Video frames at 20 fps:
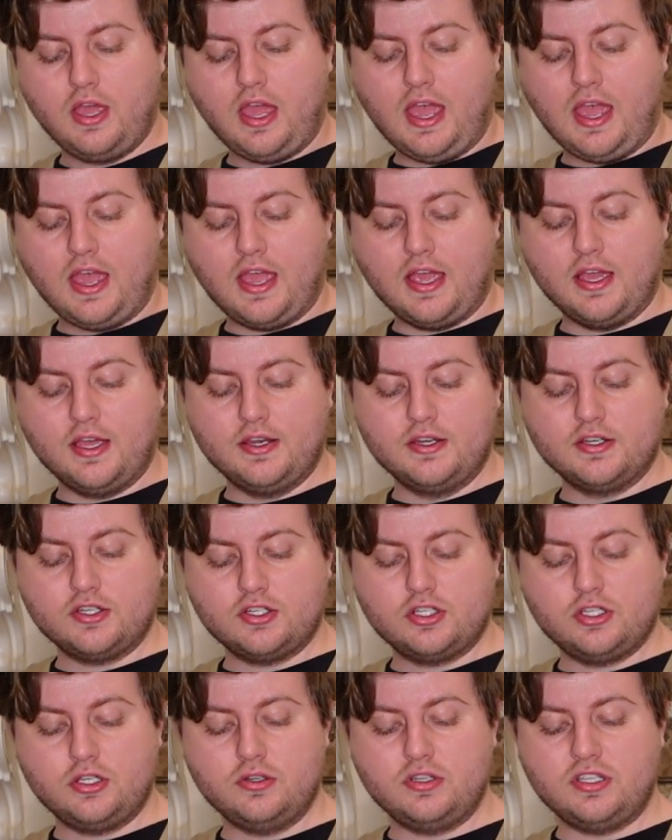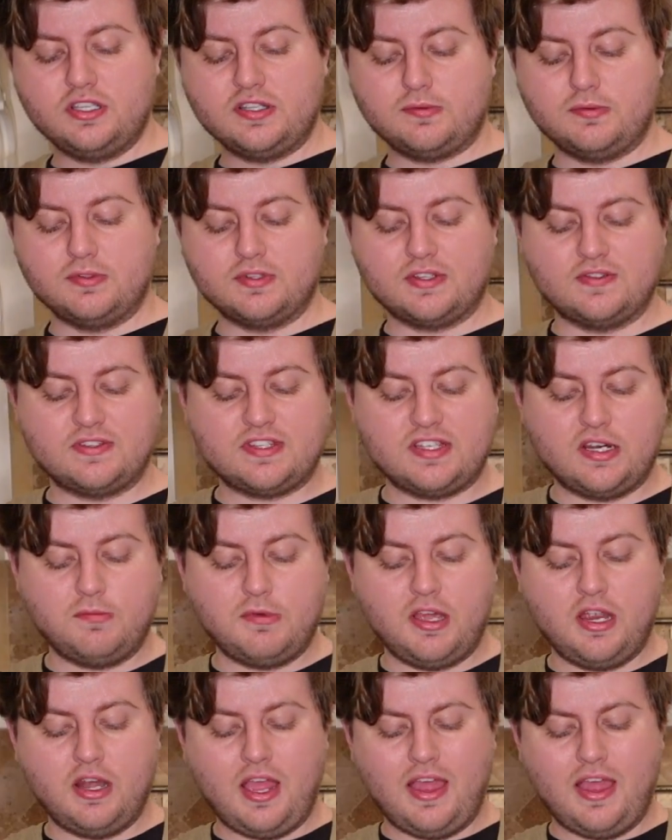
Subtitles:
and 2 teaspoons of cinnamon.